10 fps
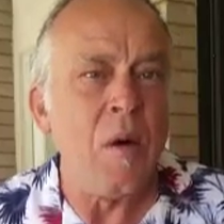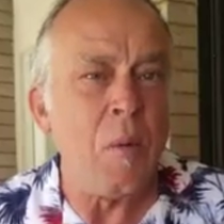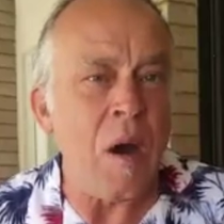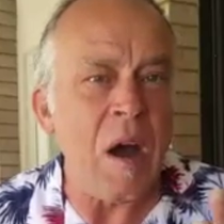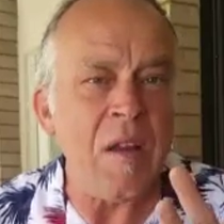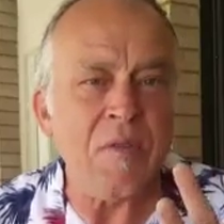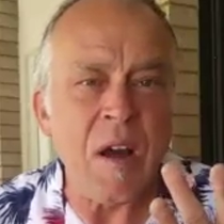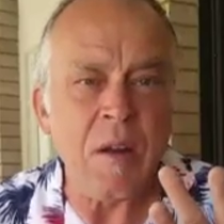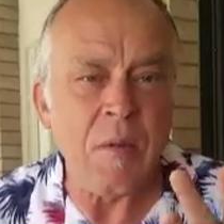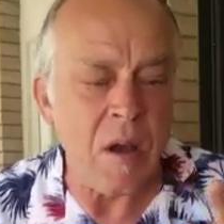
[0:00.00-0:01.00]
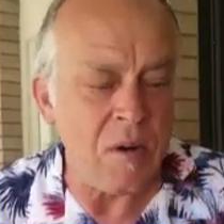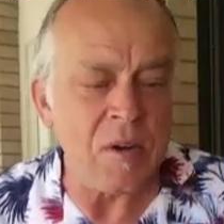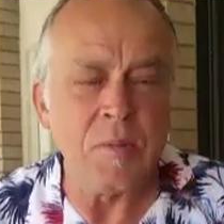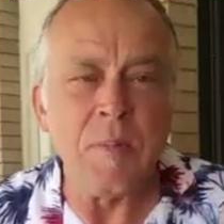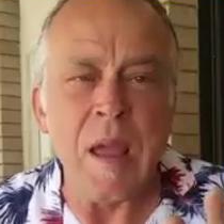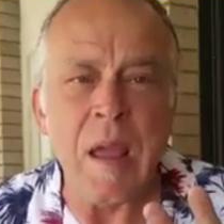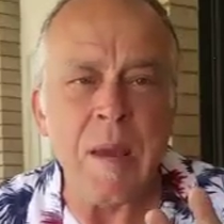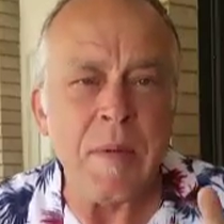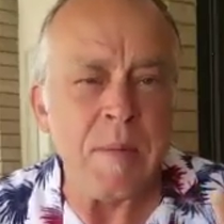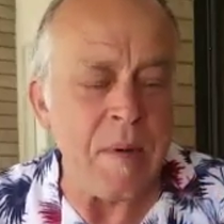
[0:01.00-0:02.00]
Wi-Fi routers,
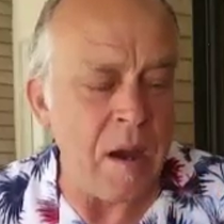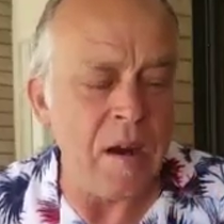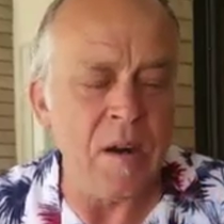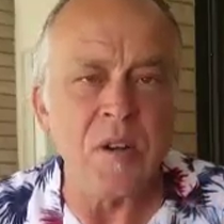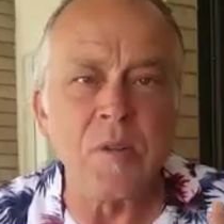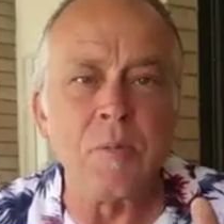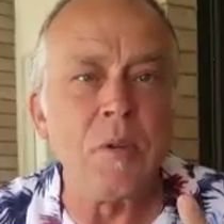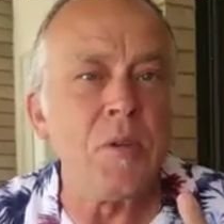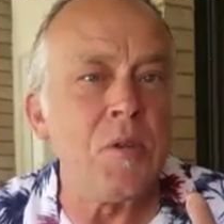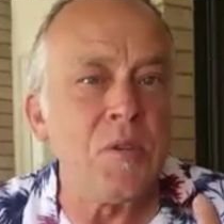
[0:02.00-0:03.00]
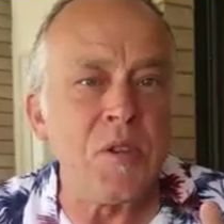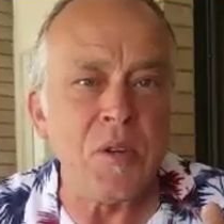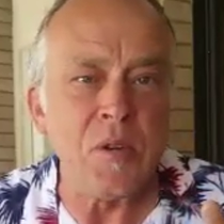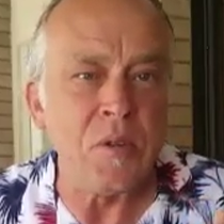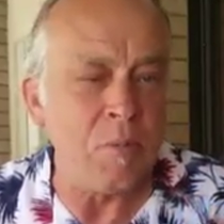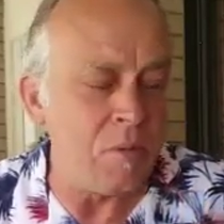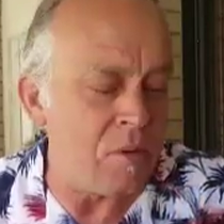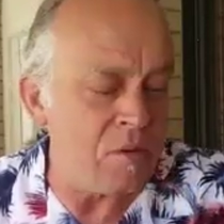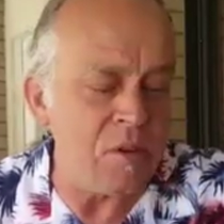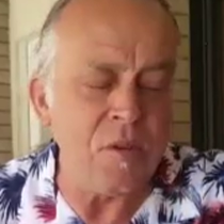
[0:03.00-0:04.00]
baby monitors,
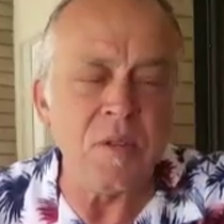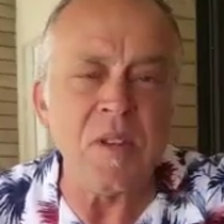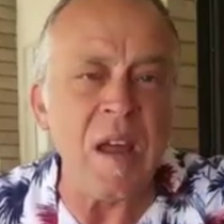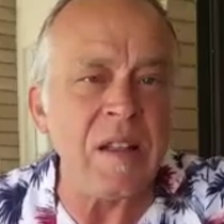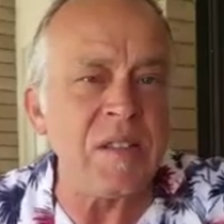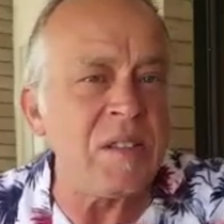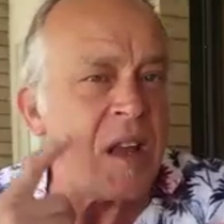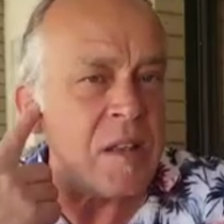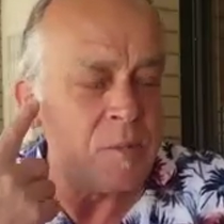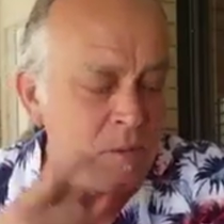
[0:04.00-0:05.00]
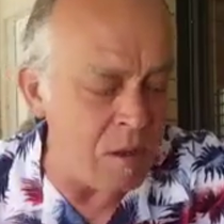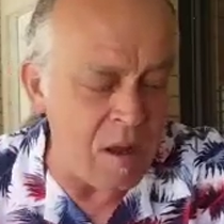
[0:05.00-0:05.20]
Bluetooth headsets,